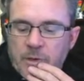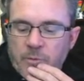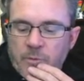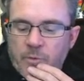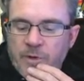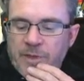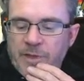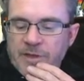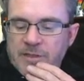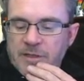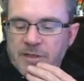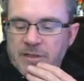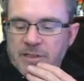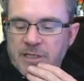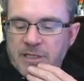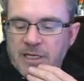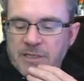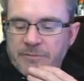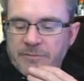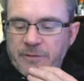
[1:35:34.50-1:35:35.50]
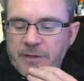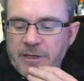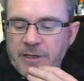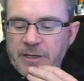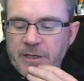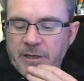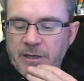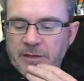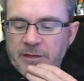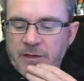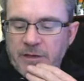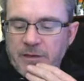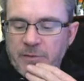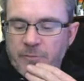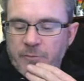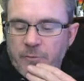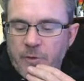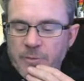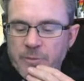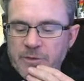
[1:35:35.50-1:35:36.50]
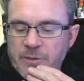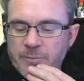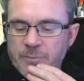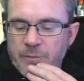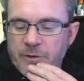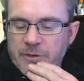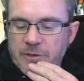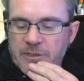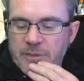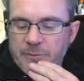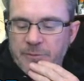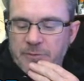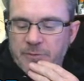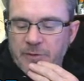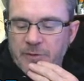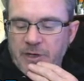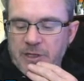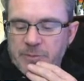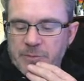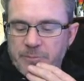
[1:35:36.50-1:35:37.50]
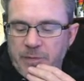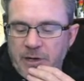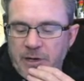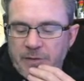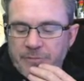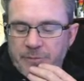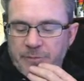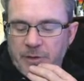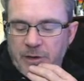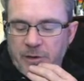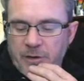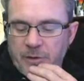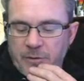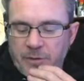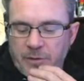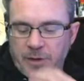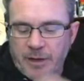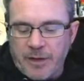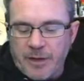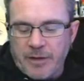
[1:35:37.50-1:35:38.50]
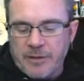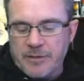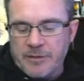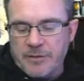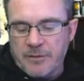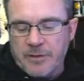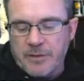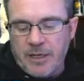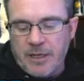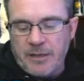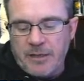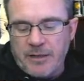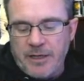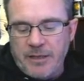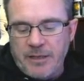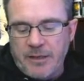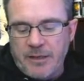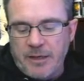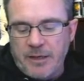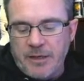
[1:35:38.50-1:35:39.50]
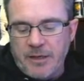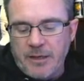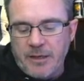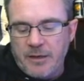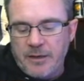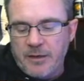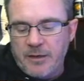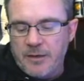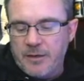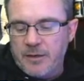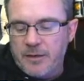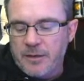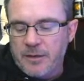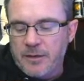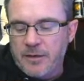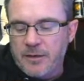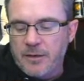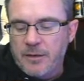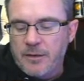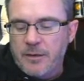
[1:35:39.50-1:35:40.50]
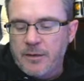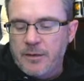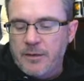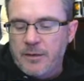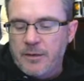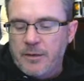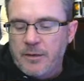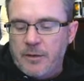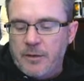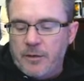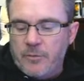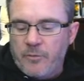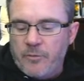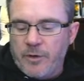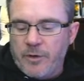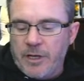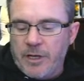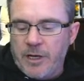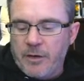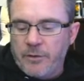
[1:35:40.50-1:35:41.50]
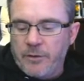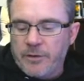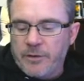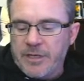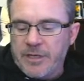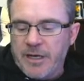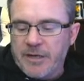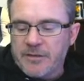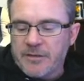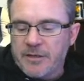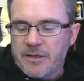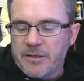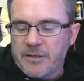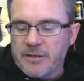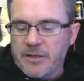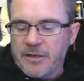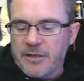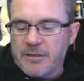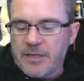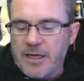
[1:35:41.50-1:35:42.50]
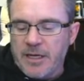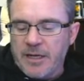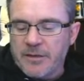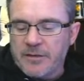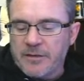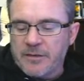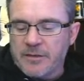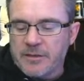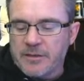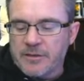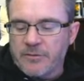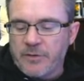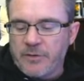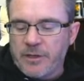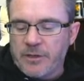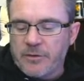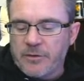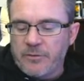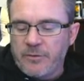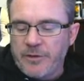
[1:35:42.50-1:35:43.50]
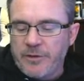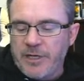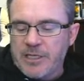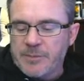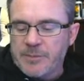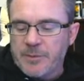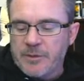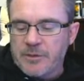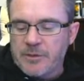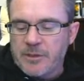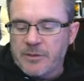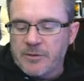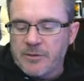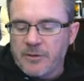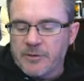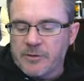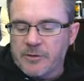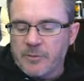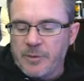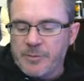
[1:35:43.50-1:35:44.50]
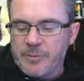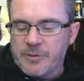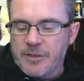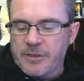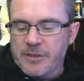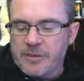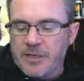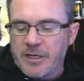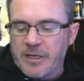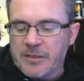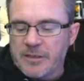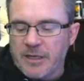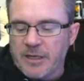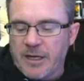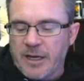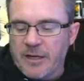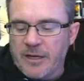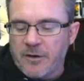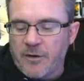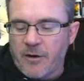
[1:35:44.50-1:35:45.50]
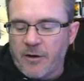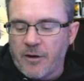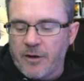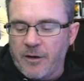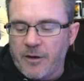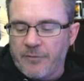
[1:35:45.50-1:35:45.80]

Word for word: When they successfully hit, they do 4% bonus damage for each buff the hero has. Okay, I like that. When a hero attacks an attack that is critical, each Spinjitzu has a 20% chance to gain Hardy.